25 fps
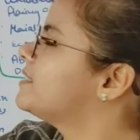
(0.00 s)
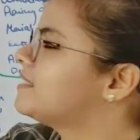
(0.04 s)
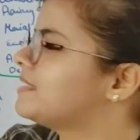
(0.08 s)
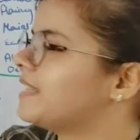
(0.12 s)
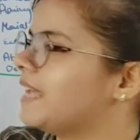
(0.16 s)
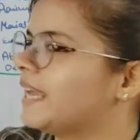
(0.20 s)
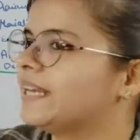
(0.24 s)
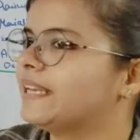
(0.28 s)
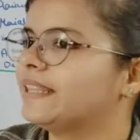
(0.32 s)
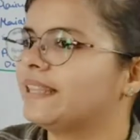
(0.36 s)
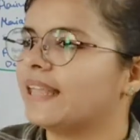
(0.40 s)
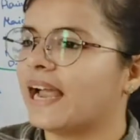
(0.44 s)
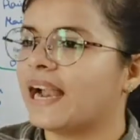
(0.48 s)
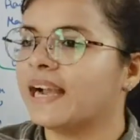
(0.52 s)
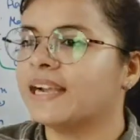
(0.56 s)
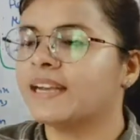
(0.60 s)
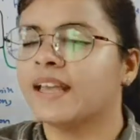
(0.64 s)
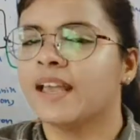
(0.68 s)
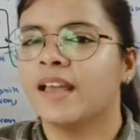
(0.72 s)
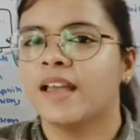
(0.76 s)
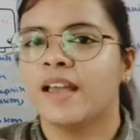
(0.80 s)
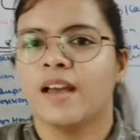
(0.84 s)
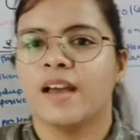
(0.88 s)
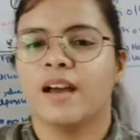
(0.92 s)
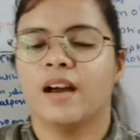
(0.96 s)
said that
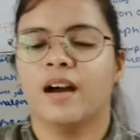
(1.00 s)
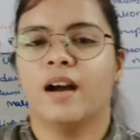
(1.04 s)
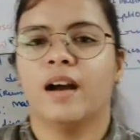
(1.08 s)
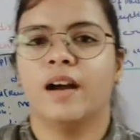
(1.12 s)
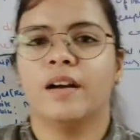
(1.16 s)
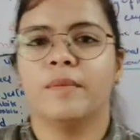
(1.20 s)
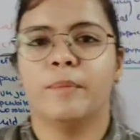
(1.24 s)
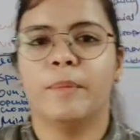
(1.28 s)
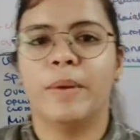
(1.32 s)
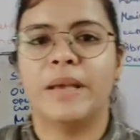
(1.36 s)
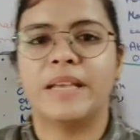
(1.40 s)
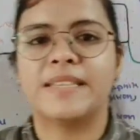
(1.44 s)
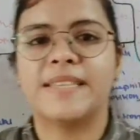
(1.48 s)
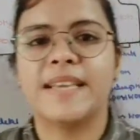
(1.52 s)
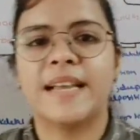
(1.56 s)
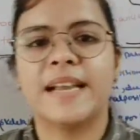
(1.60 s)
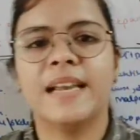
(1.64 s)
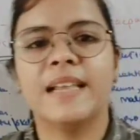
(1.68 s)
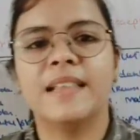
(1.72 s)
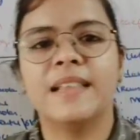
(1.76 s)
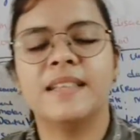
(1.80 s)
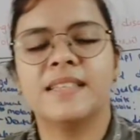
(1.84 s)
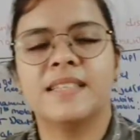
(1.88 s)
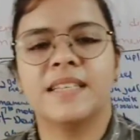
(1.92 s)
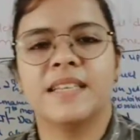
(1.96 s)
uh,
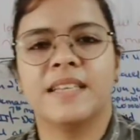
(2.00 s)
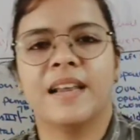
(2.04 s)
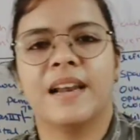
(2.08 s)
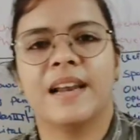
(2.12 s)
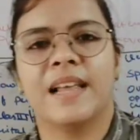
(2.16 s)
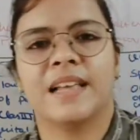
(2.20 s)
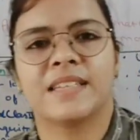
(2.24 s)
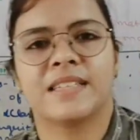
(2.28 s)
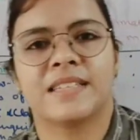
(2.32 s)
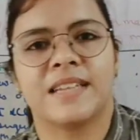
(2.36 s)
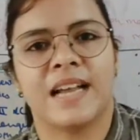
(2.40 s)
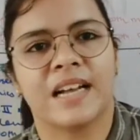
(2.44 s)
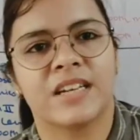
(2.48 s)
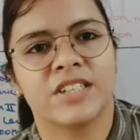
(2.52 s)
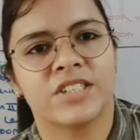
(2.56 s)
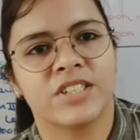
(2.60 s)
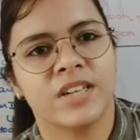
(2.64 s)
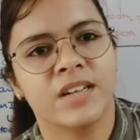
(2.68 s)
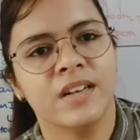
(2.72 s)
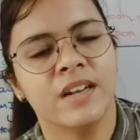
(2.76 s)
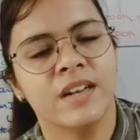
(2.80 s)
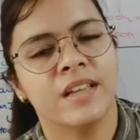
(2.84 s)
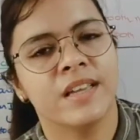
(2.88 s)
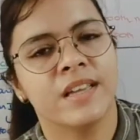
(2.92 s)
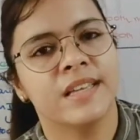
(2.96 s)
basically the serial extraction,